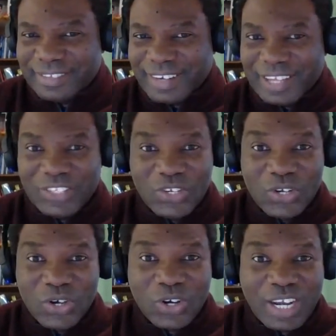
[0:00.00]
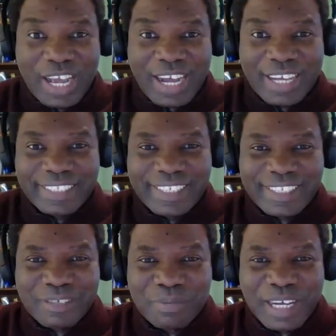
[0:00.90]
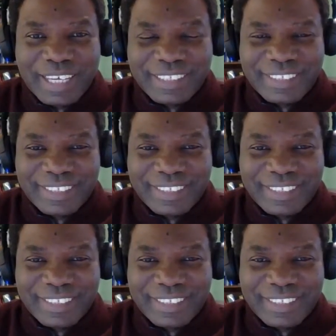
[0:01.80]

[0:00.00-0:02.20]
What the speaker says: As you know, God is spirit.